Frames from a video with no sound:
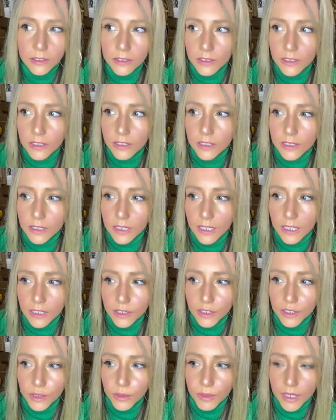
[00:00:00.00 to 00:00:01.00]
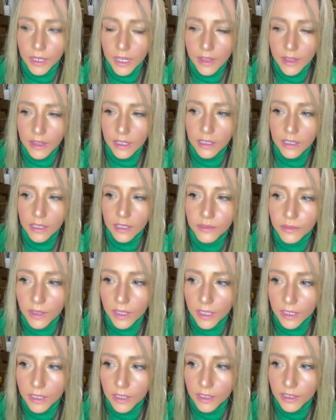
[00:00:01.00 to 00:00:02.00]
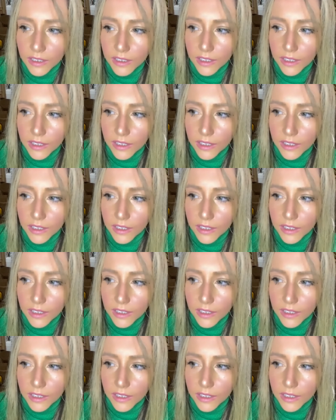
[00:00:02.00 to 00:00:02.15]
to this day, when I think of like